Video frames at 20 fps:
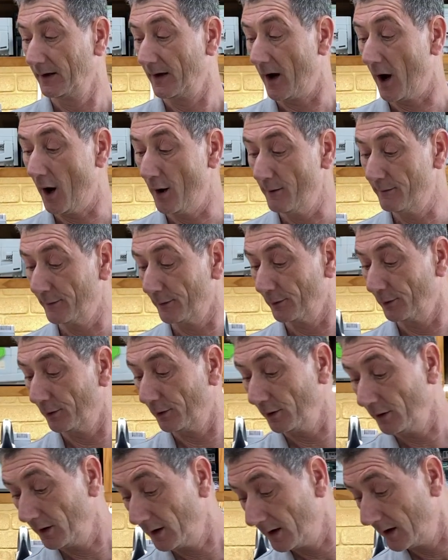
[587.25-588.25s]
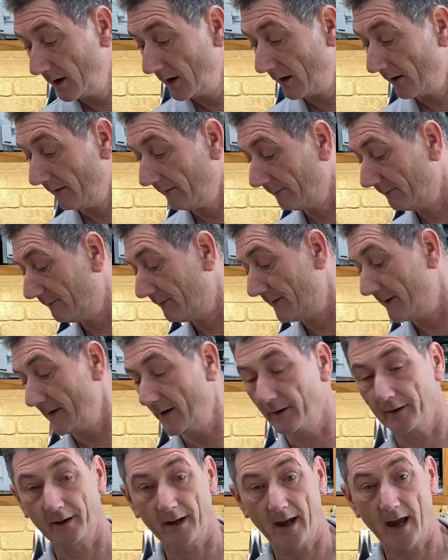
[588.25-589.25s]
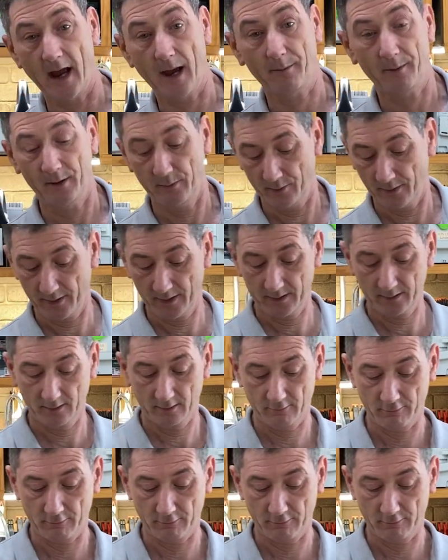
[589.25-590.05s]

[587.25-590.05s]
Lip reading: Overall, very happy with it.